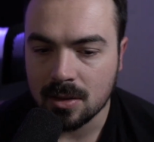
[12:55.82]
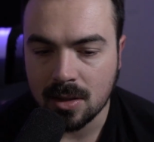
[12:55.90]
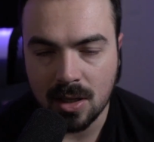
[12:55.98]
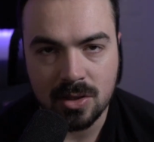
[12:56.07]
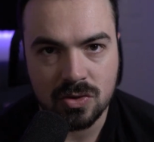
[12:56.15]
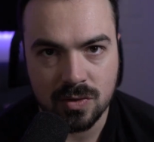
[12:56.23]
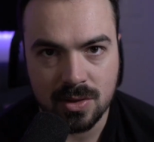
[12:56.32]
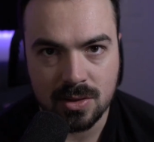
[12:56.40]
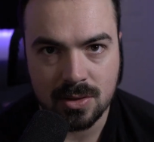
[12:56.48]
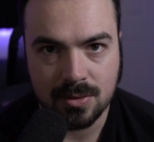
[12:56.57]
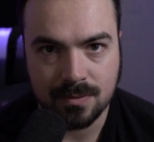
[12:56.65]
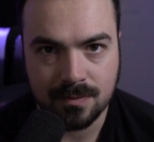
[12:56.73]

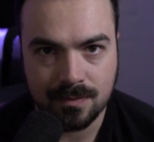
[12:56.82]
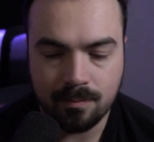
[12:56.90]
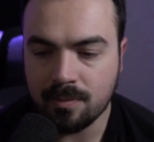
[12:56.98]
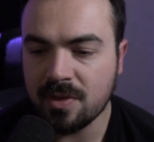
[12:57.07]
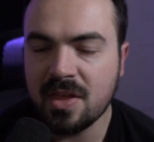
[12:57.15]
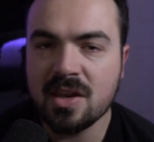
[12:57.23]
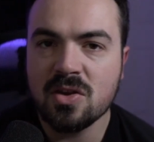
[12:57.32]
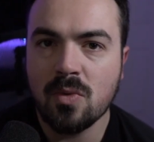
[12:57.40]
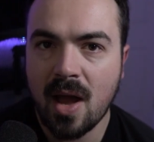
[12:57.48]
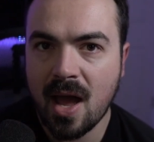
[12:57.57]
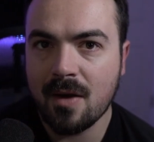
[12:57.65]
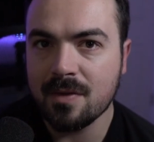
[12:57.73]
countries. But then you
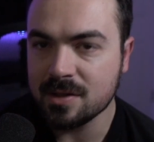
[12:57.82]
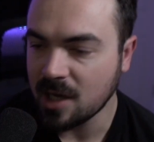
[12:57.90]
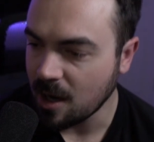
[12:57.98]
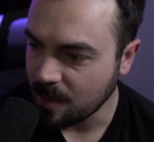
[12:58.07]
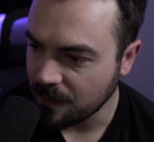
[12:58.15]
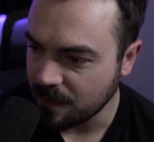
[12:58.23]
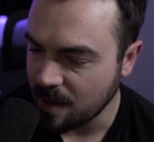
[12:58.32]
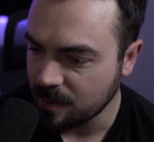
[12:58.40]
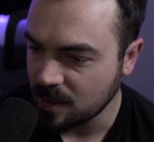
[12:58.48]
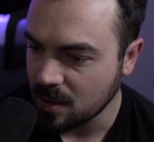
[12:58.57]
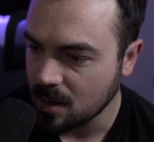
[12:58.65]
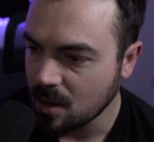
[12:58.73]
have the Tiber
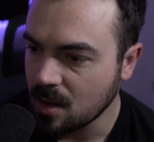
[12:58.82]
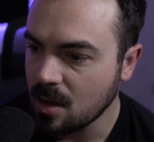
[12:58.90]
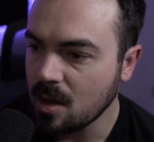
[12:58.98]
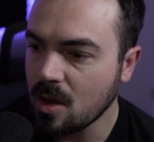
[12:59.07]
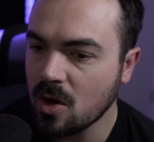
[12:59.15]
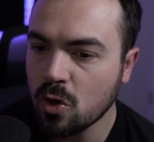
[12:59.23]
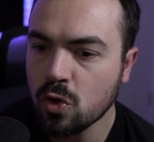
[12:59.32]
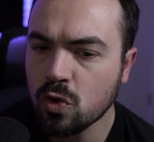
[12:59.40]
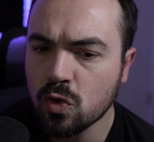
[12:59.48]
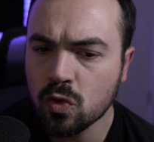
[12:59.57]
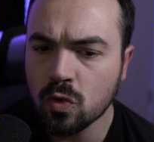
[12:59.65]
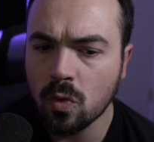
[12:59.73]
family
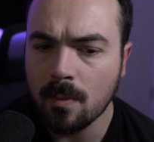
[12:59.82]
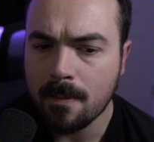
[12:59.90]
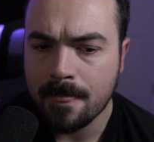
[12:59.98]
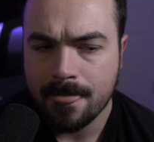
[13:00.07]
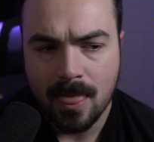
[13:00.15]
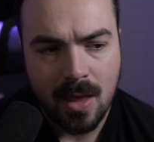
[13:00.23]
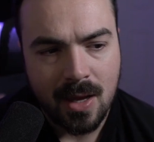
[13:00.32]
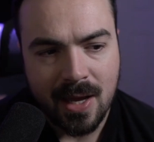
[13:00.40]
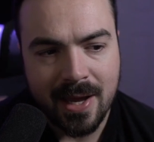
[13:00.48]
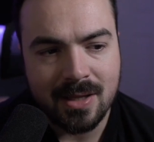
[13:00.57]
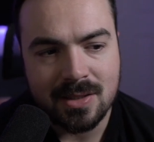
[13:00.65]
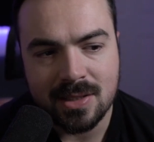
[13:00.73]
who
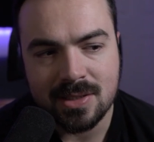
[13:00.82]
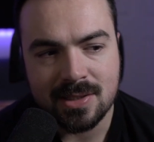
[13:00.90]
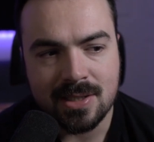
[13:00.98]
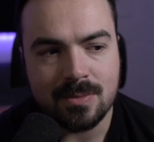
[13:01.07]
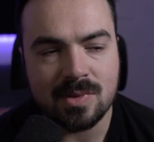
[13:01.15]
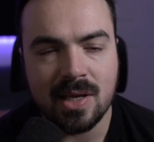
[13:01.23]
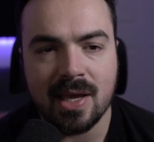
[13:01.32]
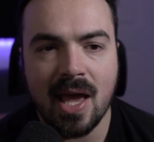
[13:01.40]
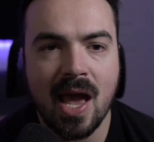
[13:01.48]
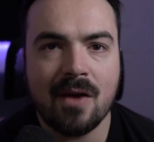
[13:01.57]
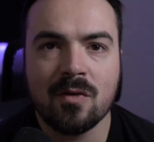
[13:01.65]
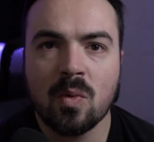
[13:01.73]
it seems like
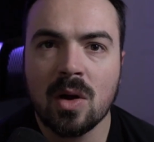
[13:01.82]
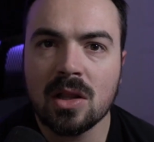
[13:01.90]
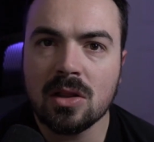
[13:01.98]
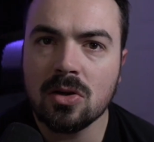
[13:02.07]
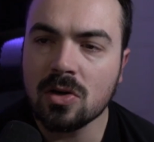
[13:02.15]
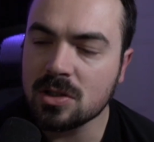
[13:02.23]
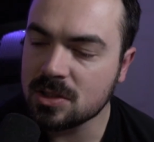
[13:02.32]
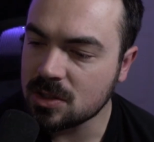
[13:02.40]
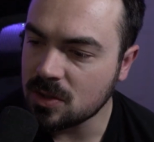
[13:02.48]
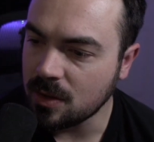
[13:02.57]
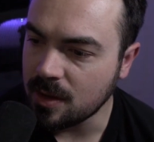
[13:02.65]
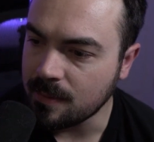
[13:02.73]
everyone looks
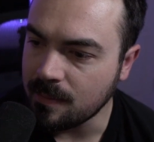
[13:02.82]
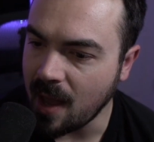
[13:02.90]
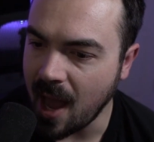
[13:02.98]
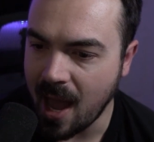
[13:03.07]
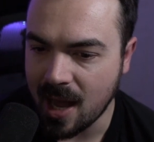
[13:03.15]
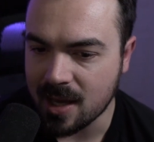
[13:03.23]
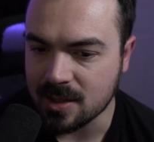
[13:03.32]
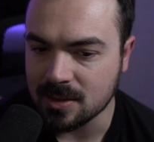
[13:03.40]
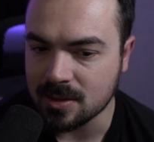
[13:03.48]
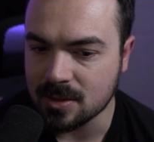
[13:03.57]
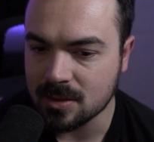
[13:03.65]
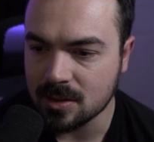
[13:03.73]
to them
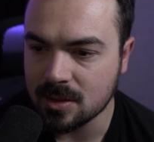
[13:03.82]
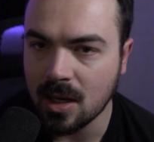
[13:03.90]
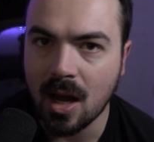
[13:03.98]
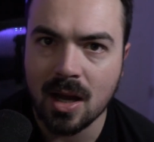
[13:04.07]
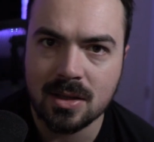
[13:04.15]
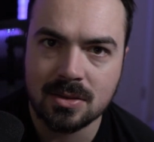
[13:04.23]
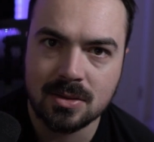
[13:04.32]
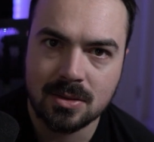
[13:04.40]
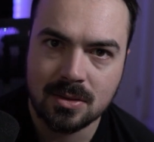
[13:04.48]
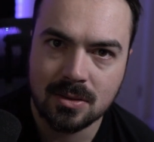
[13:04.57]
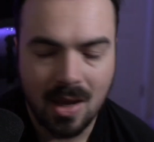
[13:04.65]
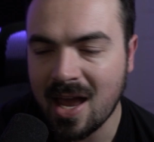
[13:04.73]
as gods.
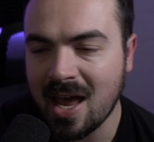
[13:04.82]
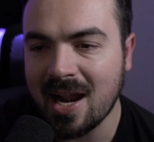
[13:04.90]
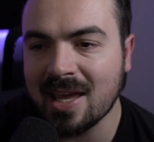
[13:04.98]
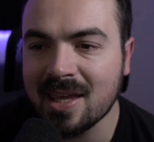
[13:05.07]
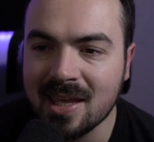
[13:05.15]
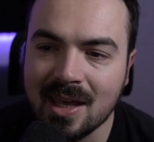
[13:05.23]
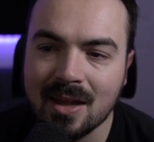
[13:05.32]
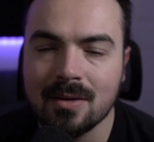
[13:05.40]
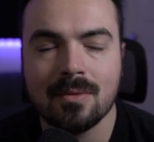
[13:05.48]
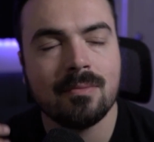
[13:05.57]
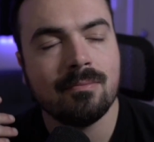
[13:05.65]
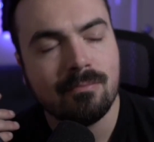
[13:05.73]
And I get
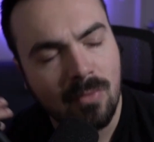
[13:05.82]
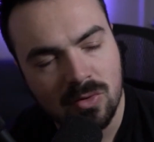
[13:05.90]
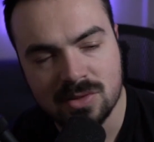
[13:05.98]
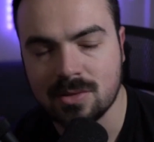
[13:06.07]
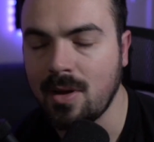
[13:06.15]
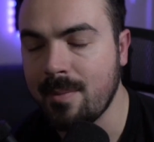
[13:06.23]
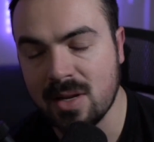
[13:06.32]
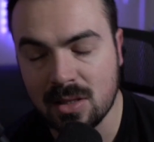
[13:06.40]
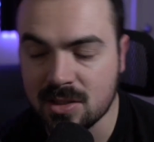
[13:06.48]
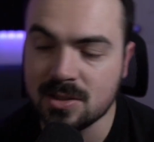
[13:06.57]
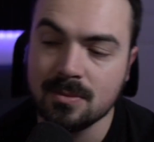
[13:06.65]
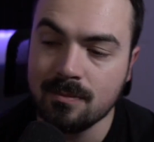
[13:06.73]
most
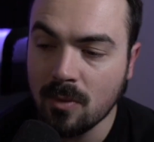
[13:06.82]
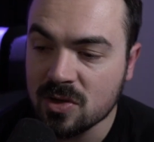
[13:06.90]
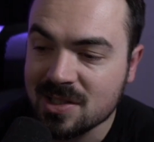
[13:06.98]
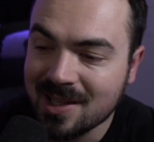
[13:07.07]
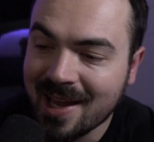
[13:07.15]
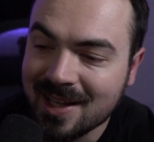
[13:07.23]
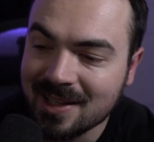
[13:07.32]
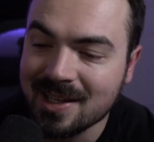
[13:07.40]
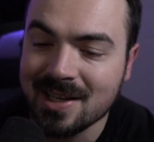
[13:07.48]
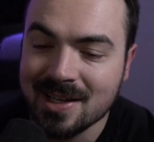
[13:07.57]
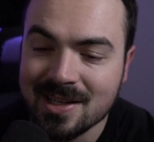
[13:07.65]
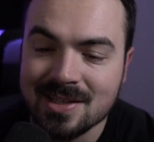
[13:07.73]

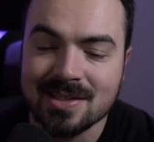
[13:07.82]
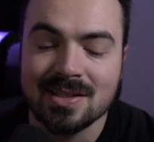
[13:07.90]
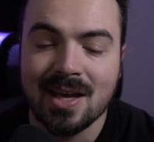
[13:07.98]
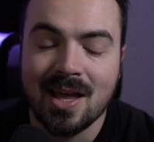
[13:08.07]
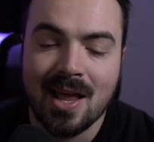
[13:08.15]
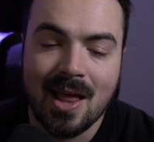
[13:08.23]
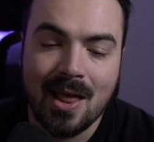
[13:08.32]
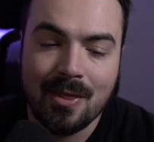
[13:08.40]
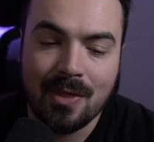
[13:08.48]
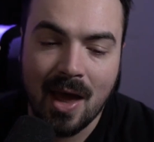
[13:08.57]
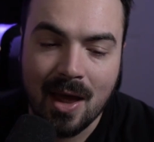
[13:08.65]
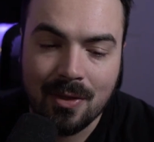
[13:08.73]
likely it is
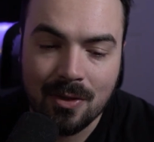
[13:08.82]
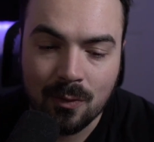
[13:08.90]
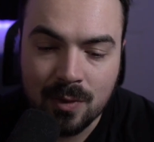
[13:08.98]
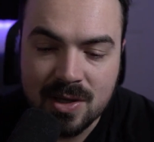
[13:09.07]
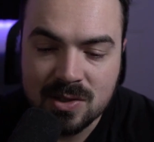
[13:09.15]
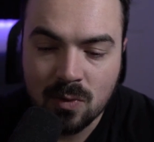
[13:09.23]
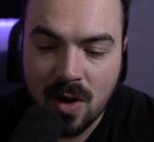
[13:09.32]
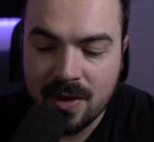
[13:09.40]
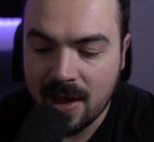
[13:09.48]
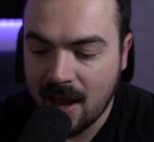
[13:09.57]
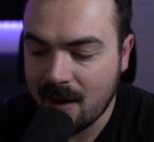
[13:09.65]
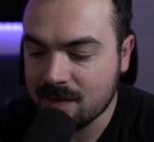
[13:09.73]
that the reason why
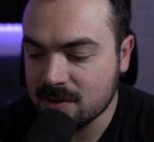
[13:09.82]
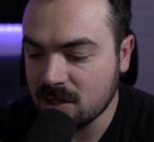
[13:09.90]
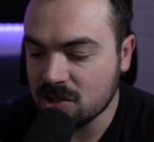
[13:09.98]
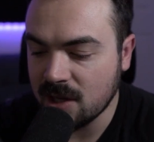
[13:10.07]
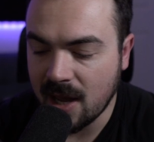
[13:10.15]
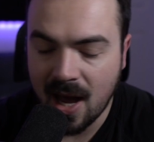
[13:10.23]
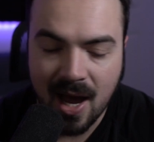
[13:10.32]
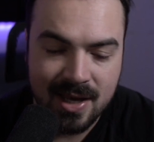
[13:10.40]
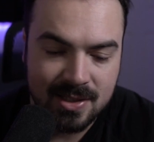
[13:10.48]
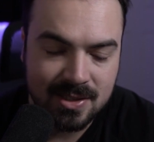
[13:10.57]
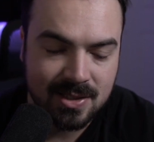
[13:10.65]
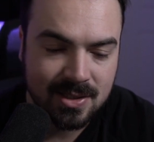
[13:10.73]
they have such a high
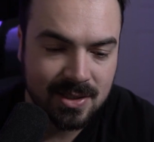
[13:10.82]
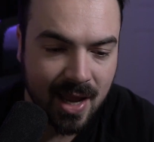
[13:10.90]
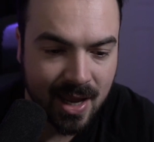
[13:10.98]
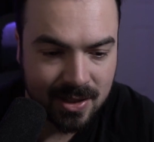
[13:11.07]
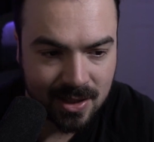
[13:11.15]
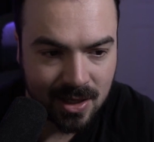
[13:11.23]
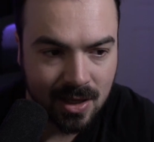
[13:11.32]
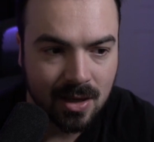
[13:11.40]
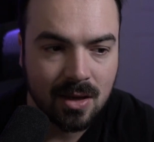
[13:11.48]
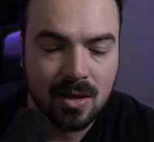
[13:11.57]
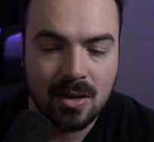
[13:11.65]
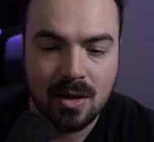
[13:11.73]
standing
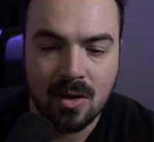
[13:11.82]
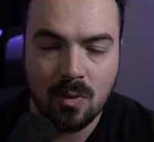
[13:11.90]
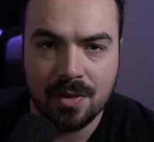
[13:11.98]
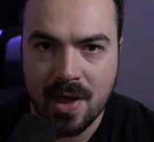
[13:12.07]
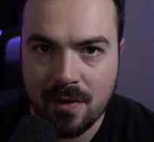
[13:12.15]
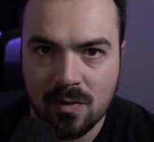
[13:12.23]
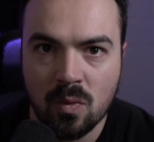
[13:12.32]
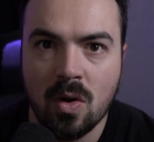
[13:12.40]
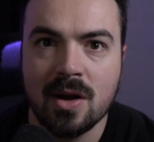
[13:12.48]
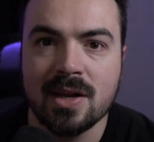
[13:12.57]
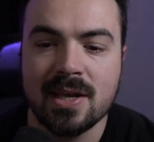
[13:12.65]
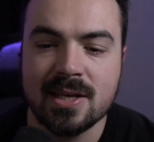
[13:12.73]
with
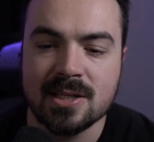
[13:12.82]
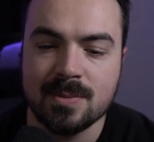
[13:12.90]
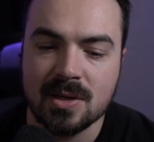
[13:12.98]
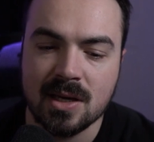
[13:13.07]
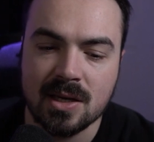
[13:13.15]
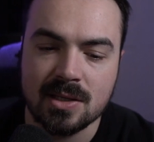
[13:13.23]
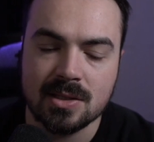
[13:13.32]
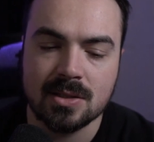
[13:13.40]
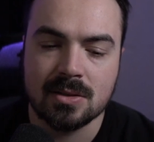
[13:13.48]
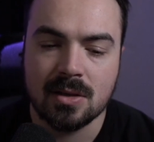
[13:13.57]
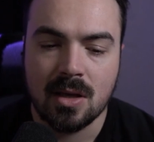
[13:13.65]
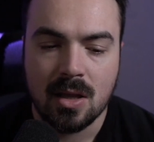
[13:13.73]
everyone is
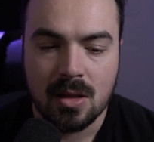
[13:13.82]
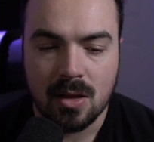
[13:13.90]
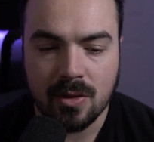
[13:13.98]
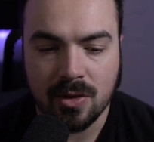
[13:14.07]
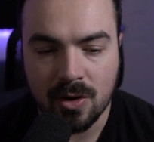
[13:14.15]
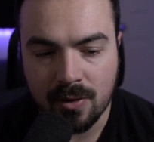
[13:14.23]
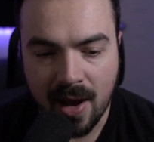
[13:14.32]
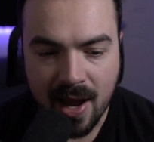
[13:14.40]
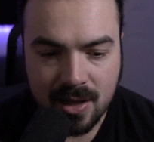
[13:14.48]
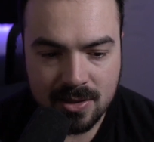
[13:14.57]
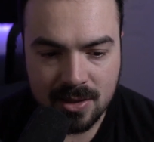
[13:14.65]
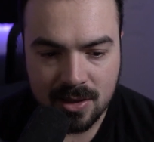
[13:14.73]
because their
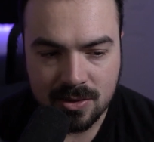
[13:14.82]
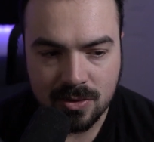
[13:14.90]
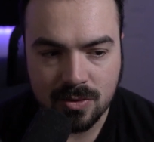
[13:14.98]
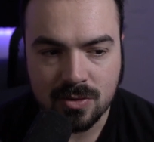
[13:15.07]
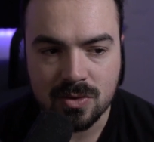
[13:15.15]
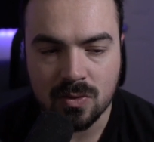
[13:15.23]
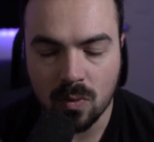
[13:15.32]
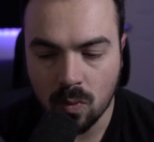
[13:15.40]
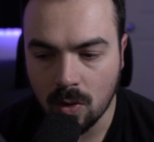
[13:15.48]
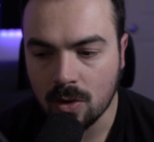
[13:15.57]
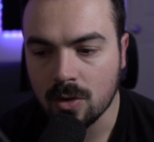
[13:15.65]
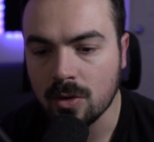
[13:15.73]
ancestors
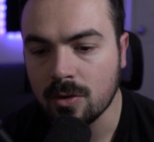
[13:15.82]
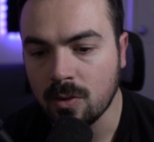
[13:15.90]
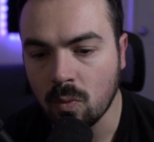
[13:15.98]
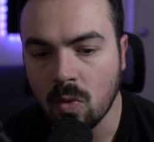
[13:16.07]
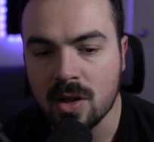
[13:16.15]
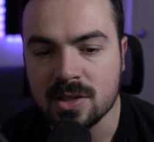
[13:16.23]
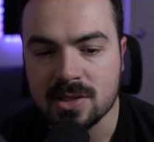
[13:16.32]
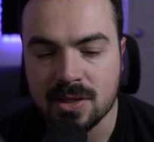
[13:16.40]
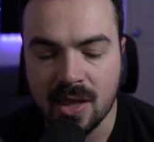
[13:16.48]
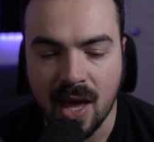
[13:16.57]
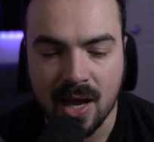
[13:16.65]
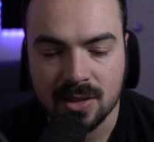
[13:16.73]
were the ones
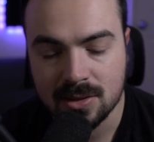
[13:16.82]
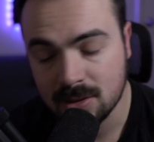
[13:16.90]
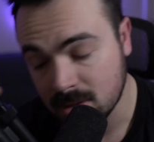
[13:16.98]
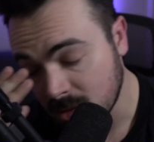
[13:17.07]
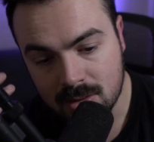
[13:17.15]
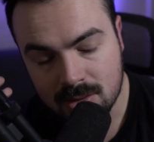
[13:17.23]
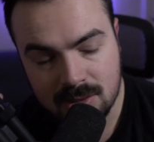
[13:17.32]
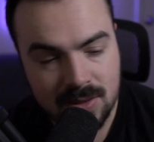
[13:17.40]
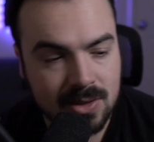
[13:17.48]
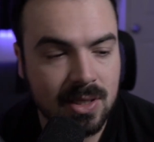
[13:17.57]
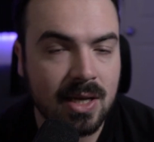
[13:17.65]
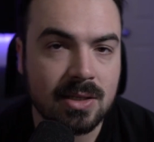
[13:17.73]
that
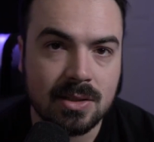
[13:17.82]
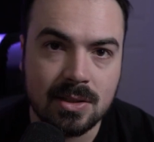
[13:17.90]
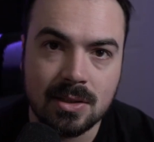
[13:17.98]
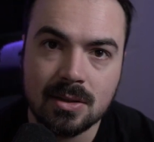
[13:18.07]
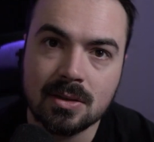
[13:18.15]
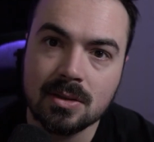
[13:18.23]
sent